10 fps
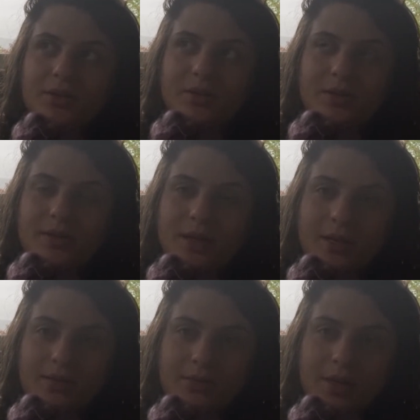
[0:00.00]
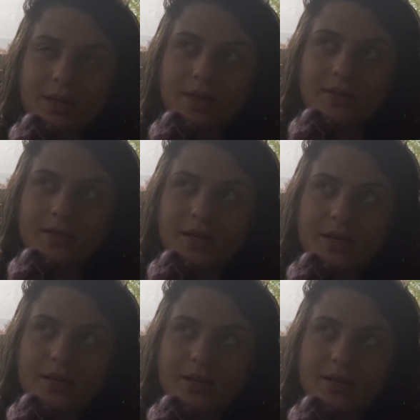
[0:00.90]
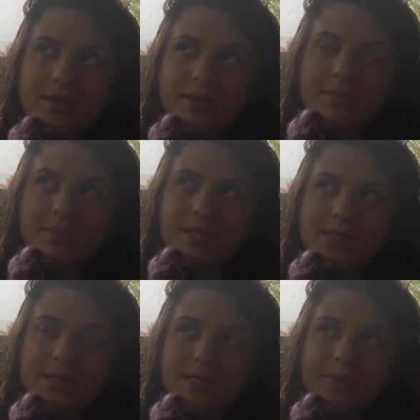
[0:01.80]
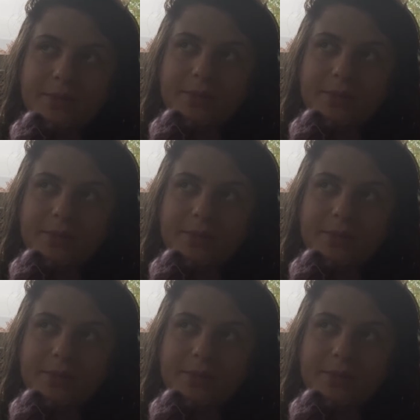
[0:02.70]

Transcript: Ooh, it's kind of raining outside. It's misting.